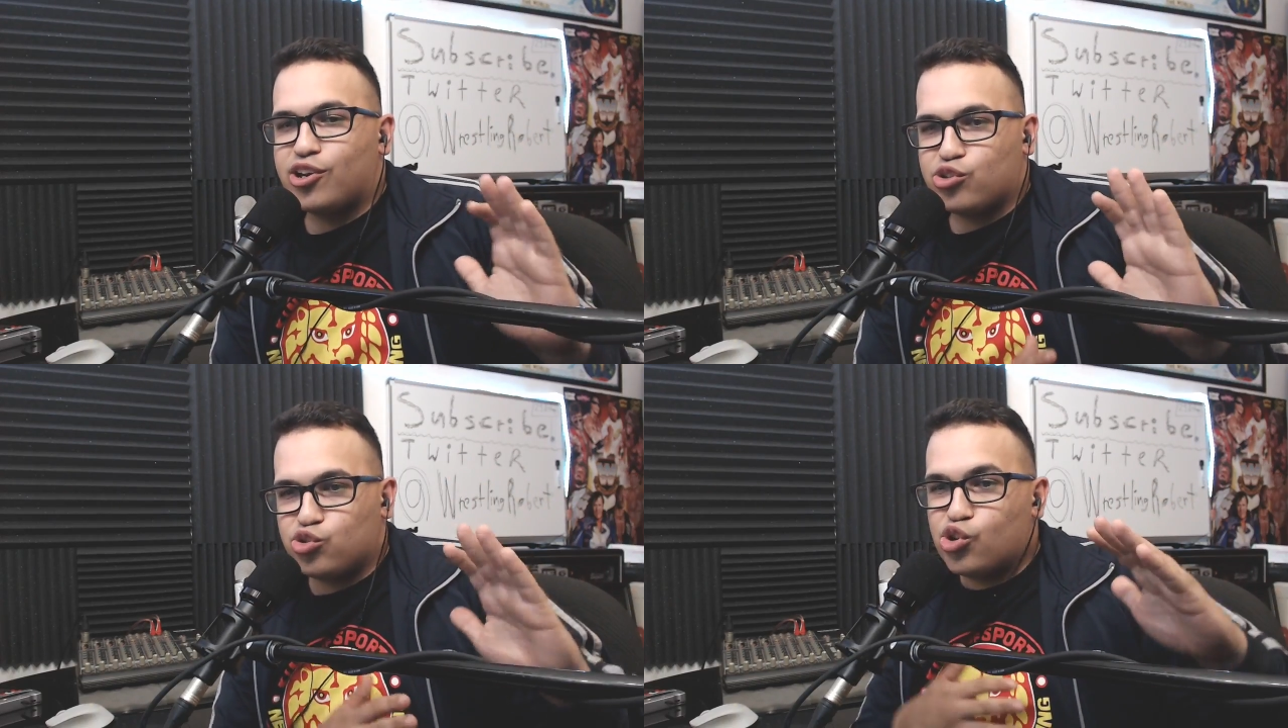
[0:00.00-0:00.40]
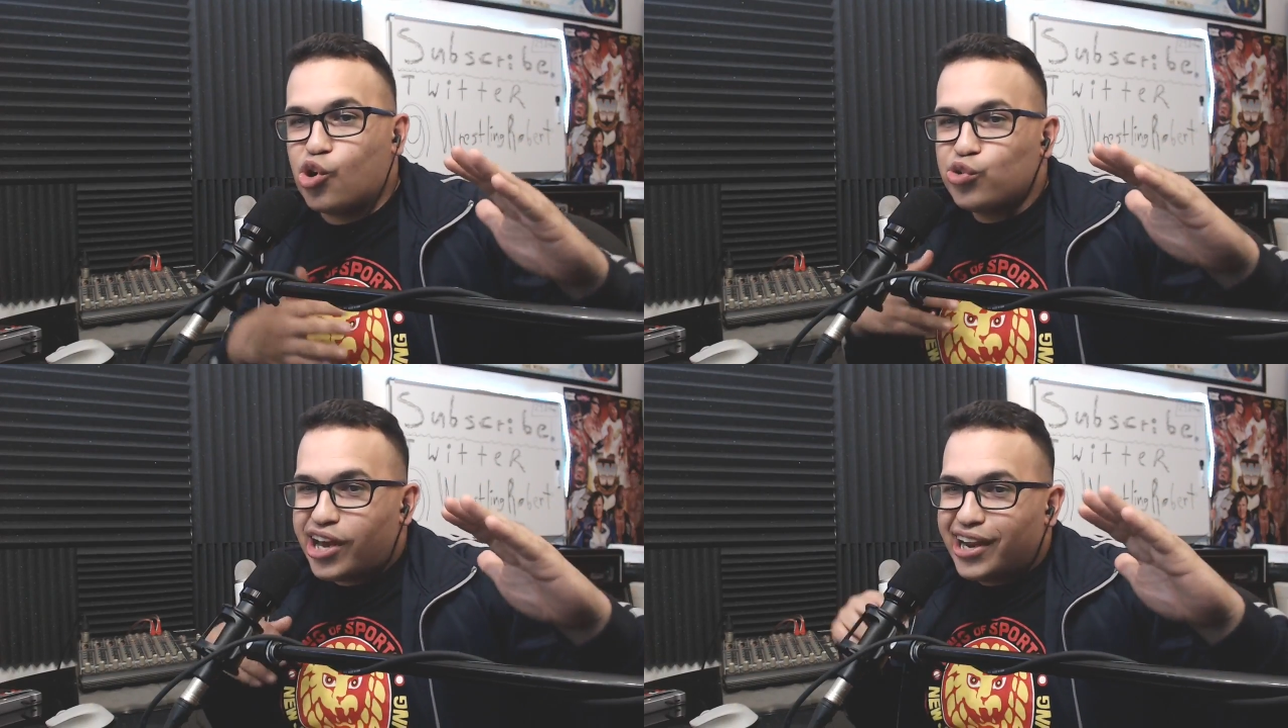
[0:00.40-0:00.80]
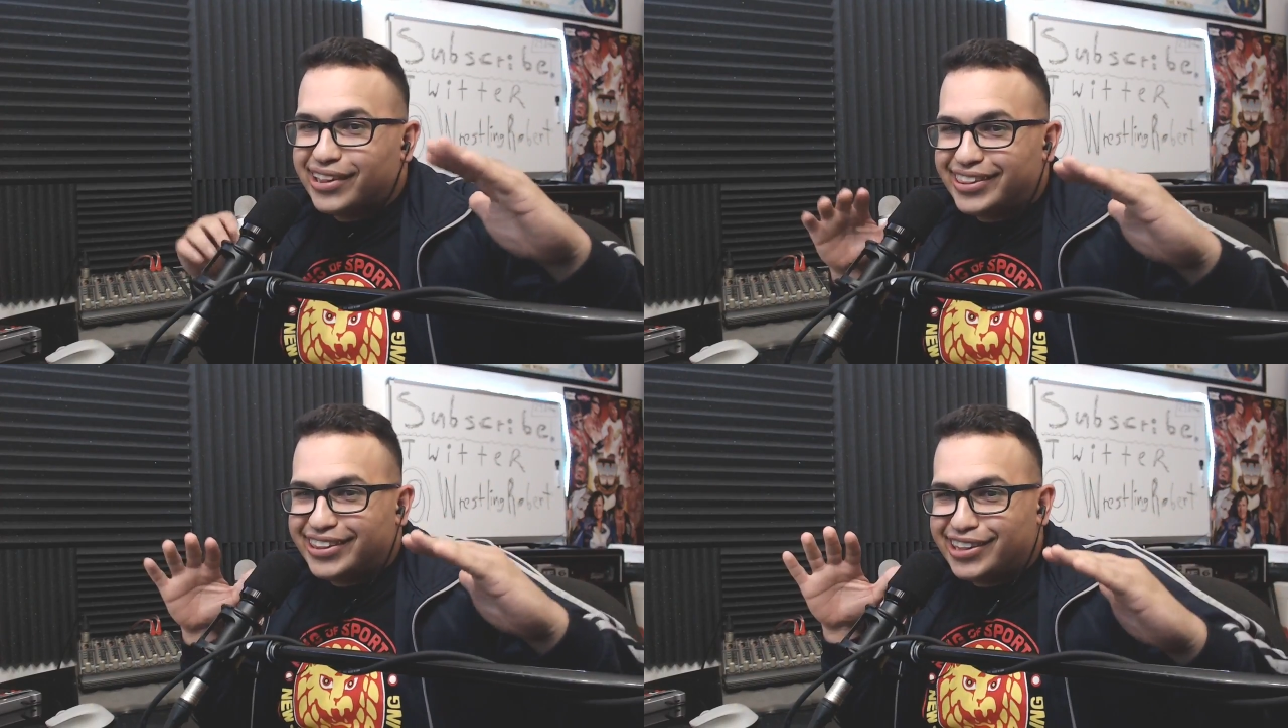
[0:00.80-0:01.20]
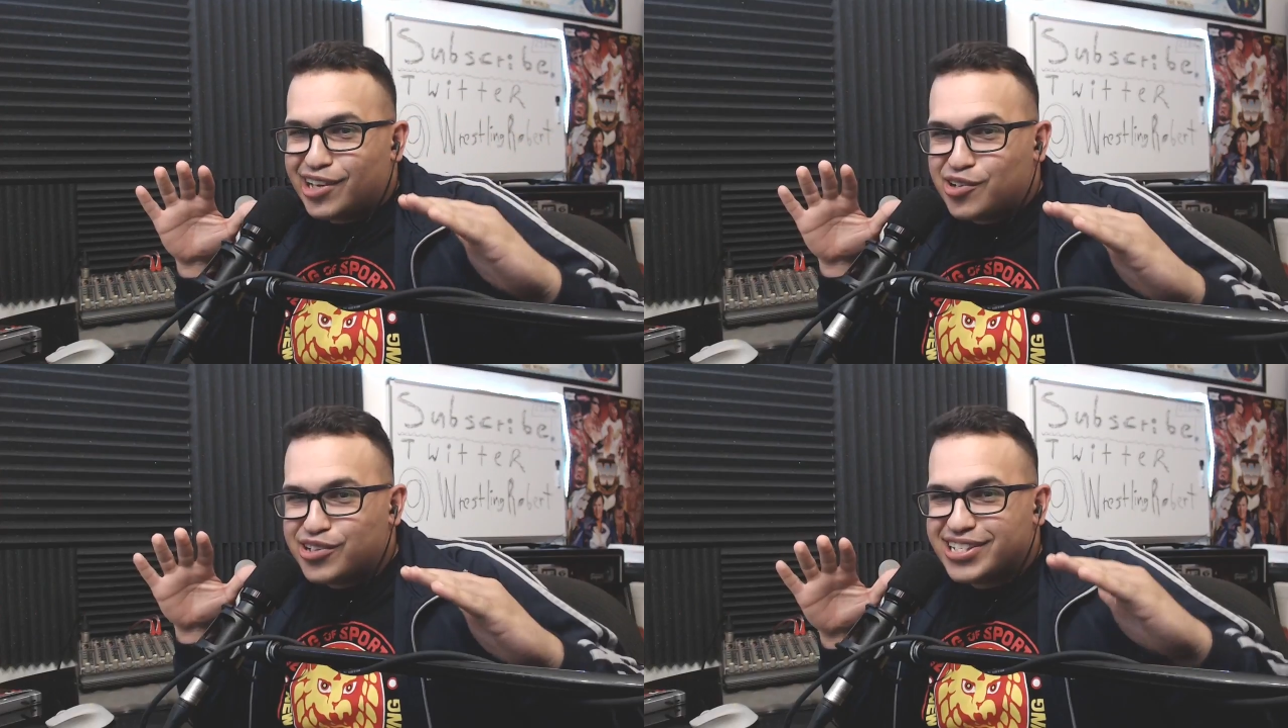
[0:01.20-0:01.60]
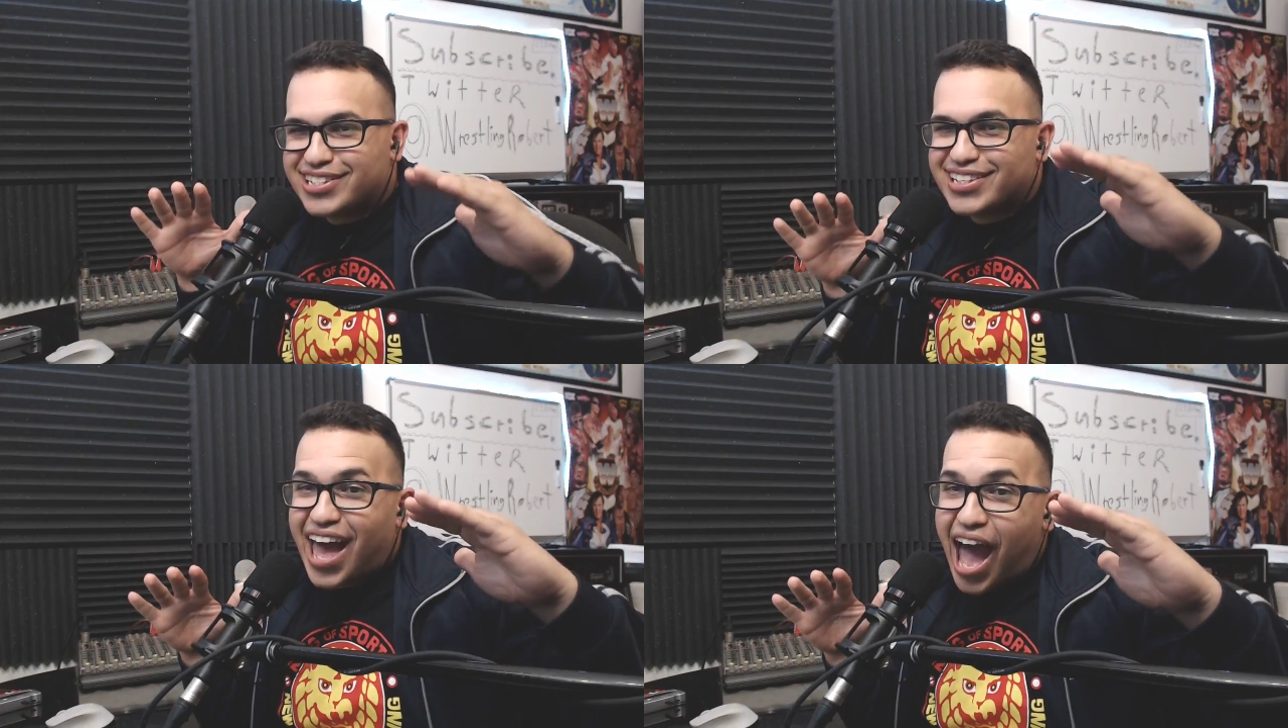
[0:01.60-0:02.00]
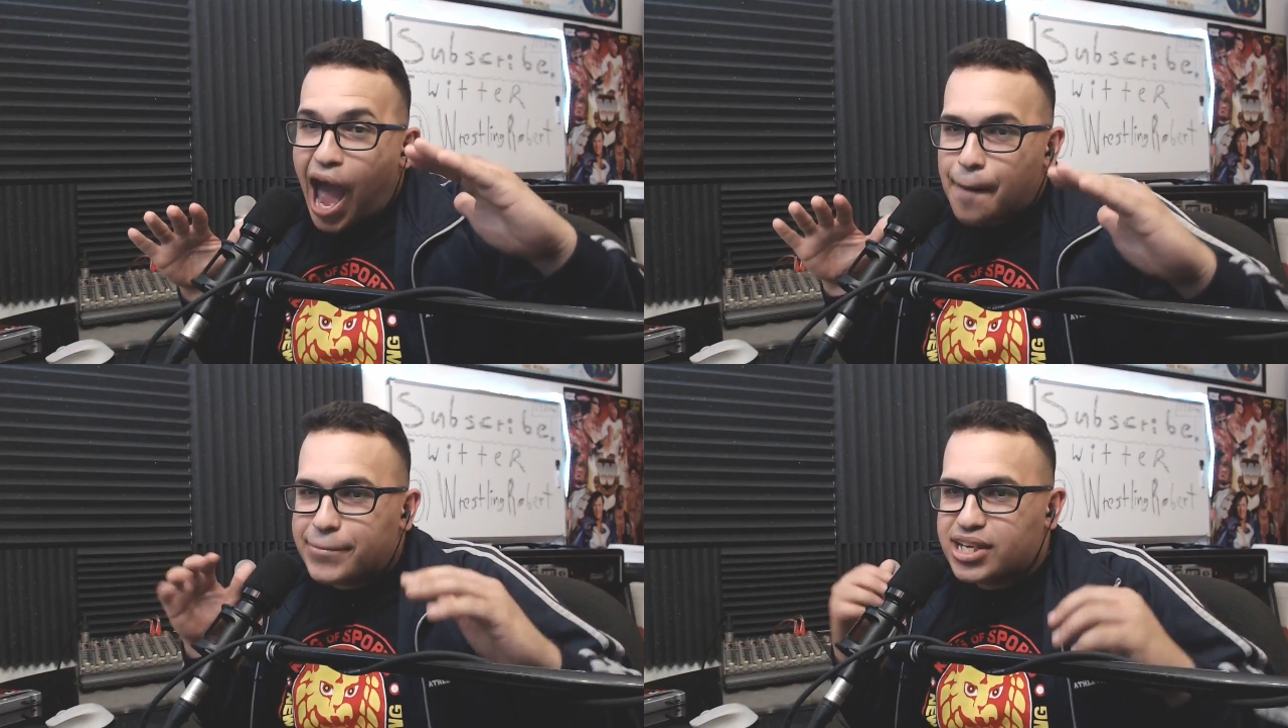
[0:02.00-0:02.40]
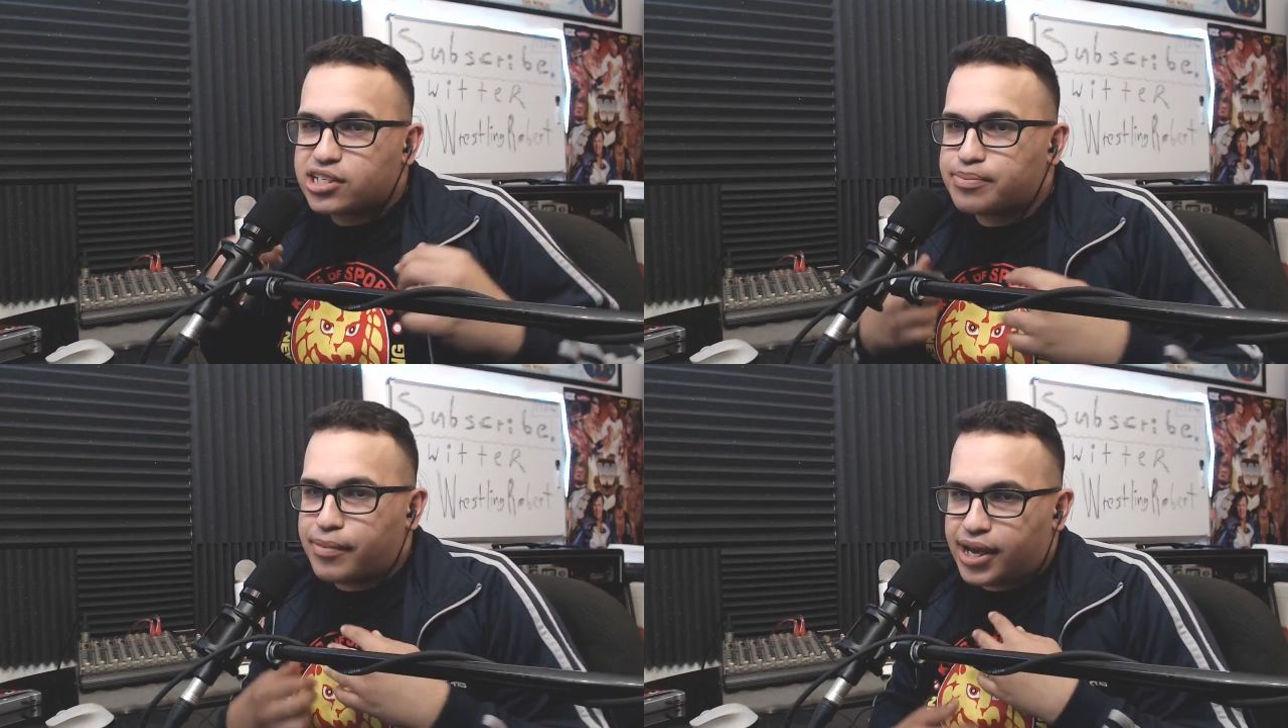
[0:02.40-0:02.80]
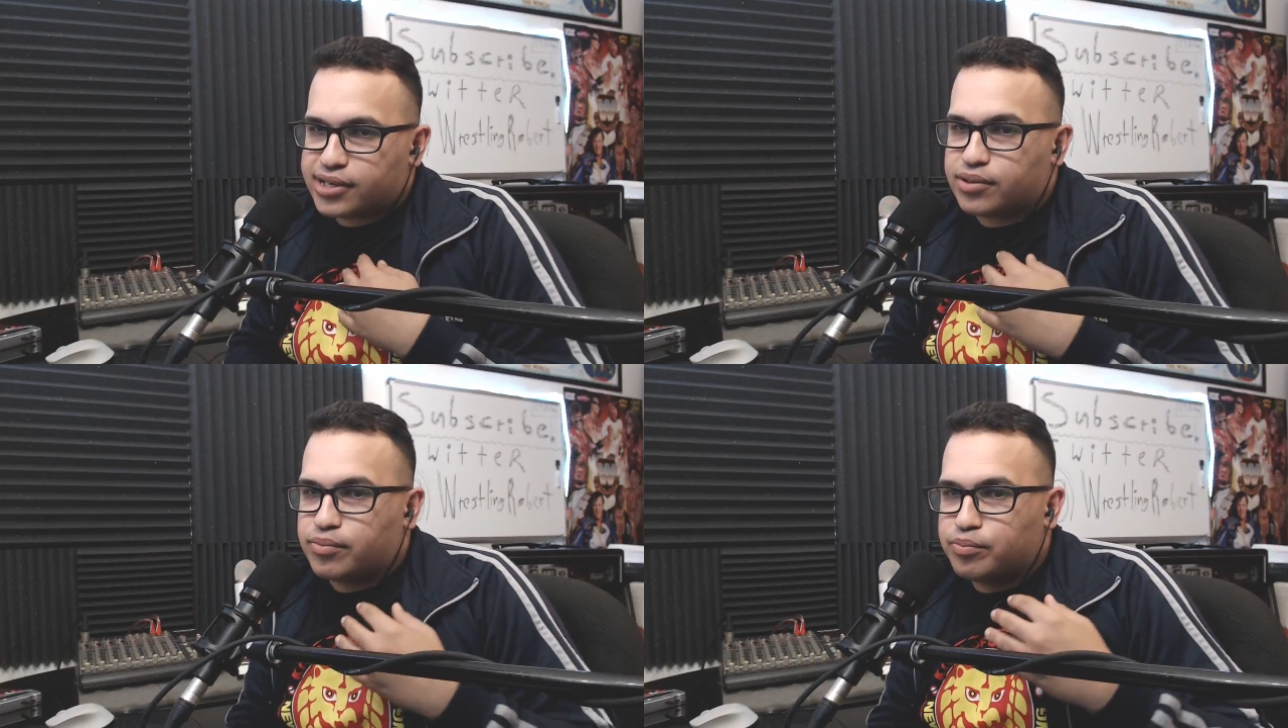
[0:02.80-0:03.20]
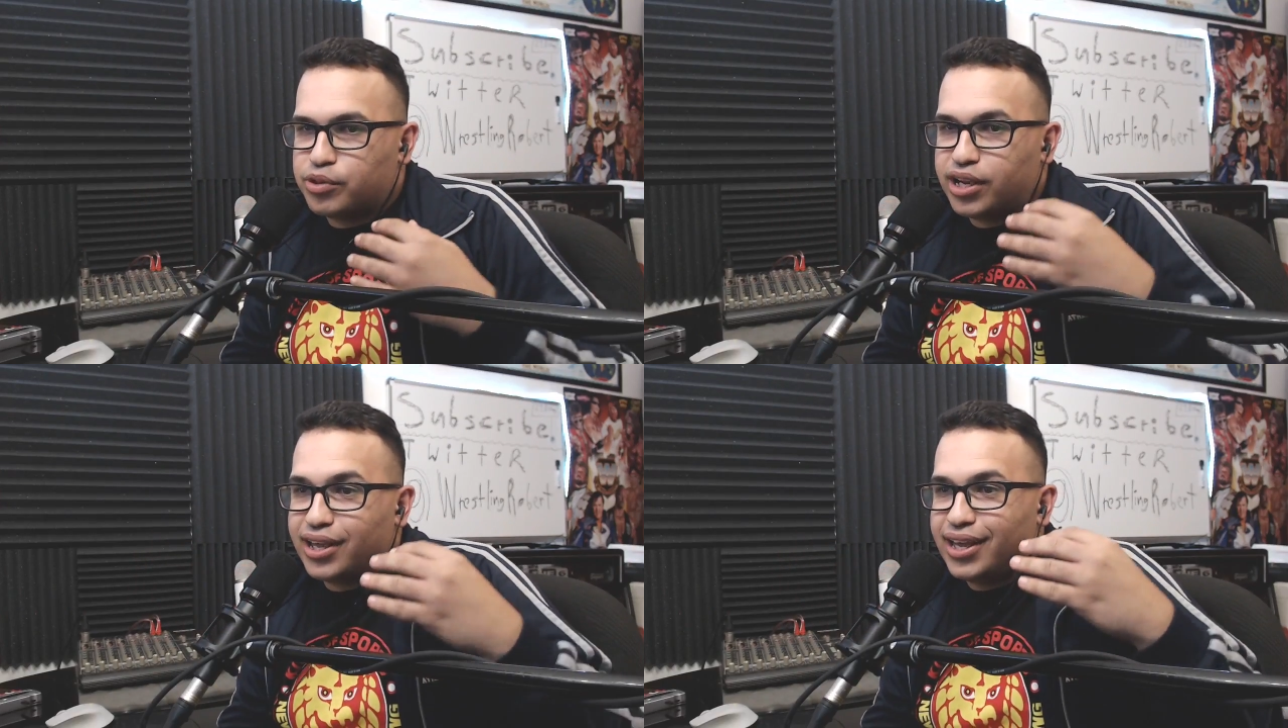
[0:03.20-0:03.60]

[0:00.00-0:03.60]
you know that there is a mismatch. But